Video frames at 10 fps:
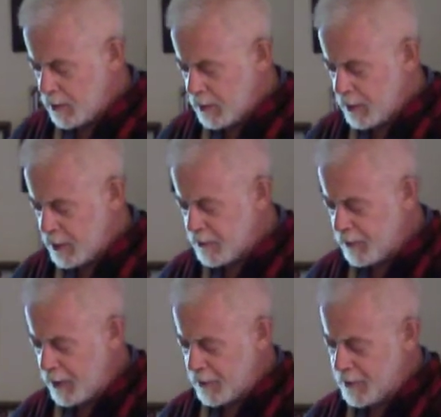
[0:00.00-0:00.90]
His
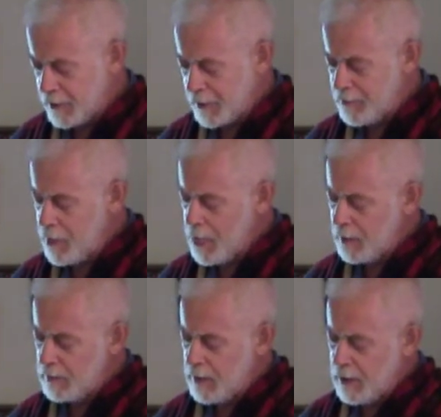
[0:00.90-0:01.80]
father said,
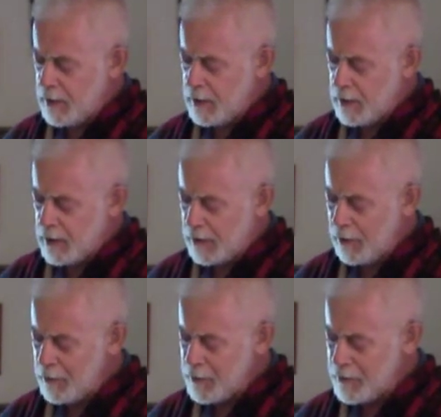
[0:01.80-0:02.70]
"I've
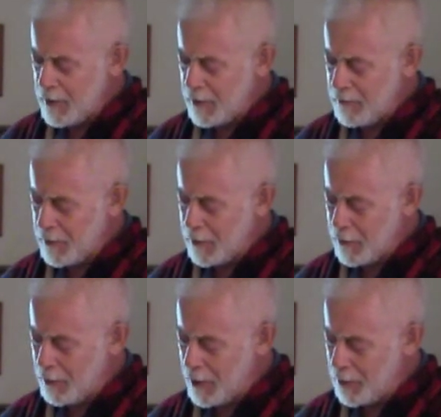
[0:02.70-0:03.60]
always thought of
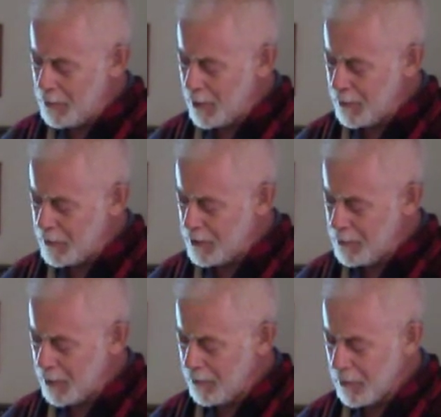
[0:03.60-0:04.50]
your grandmother as
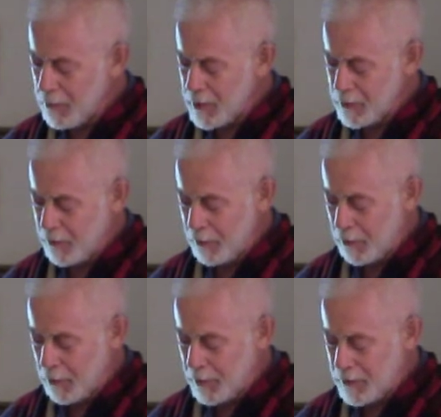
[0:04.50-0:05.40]
something of a mystery
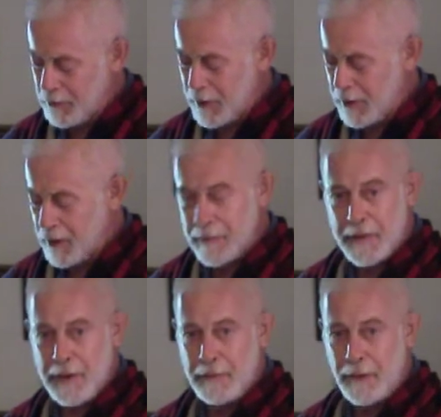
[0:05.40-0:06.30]
woman, straight out of
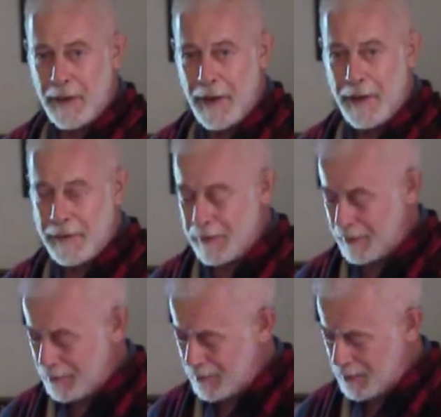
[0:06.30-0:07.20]
central
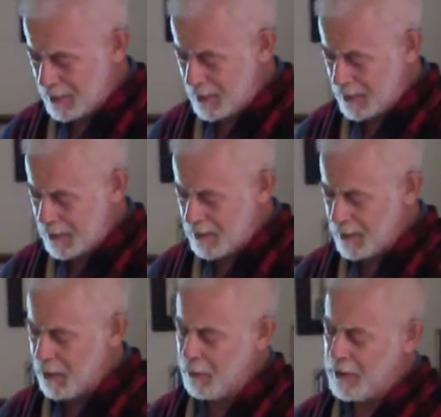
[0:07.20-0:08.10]
casting."
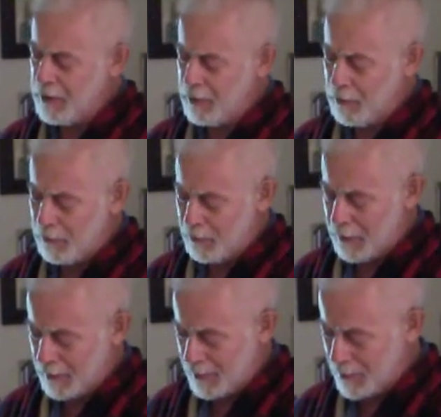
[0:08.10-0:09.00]
"Oh, Hugh,
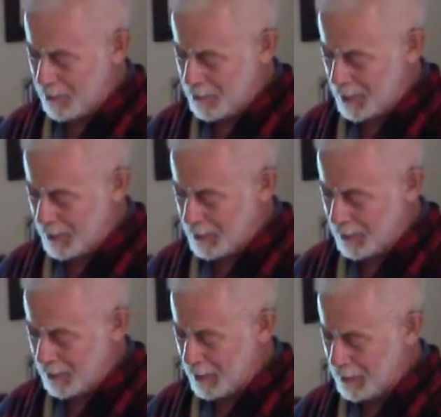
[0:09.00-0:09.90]
really?"
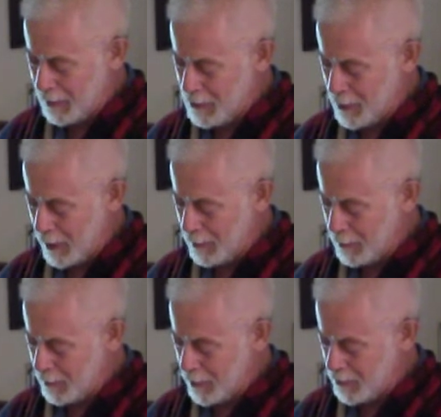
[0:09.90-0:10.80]
Patty lightly
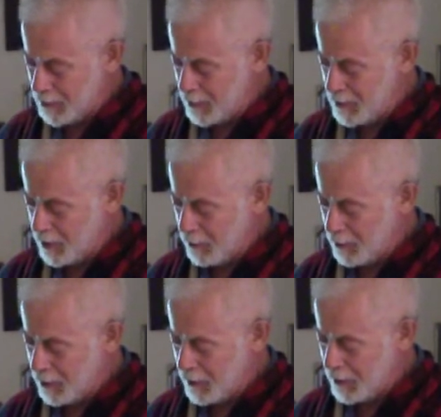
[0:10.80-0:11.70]
chided her husband,
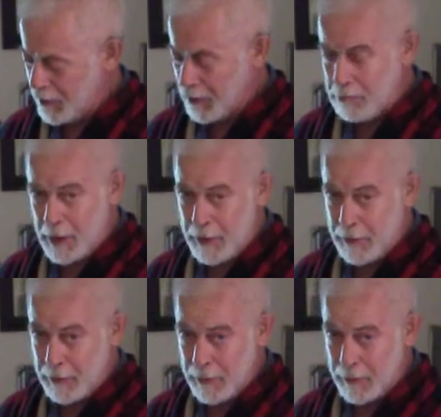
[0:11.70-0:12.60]
secretly taking
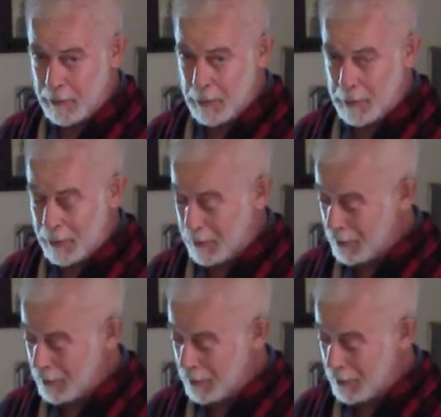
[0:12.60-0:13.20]
pleasure in his remark.